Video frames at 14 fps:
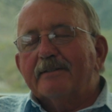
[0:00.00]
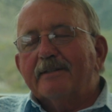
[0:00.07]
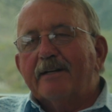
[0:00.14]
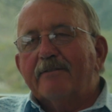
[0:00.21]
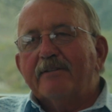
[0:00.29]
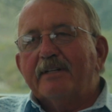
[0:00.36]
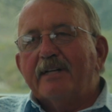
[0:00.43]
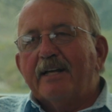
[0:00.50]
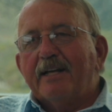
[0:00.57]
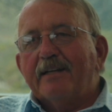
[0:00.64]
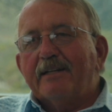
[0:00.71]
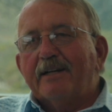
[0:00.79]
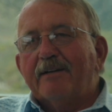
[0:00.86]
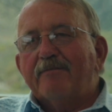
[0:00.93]
every
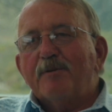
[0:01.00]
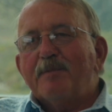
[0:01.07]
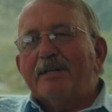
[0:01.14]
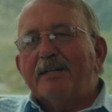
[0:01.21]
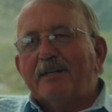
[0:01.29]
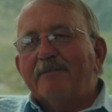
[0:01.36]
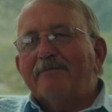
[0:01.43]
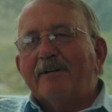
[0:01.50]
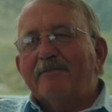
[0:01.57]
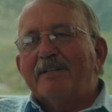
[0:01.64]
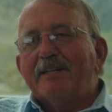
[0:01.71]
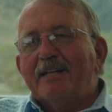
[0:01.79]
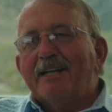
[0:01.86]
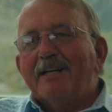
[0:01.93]
day, every minute of
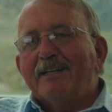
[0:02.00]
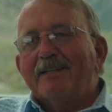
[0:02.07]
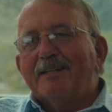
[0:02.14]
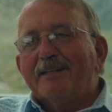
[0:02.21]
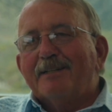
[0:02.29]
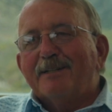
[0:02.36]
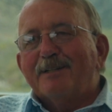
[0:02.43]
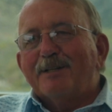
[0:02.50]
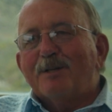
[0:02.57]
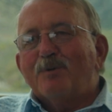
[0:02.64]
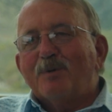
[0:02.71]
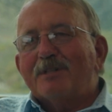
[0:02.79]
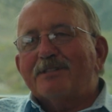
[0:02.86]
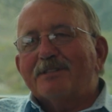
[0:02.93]
every day, he
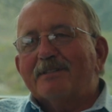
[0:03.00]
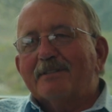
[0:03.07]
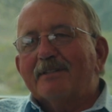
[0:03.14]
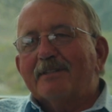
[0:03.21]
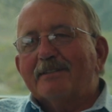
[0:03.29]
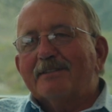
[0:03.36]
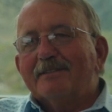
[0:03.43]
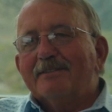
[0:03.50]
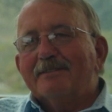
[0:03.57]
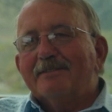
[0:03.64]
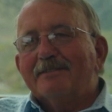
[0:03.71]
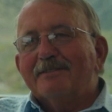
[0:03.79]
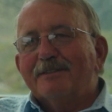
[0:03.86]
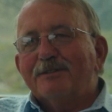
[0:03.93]
wished that
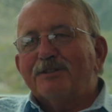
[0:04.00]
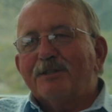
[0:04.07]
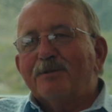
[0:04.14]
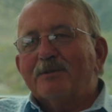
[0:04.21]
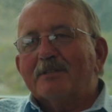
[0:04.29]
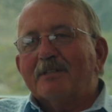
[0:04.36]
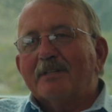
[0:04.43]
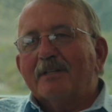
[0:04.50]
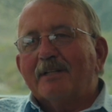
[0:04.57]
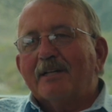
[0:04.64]
she was still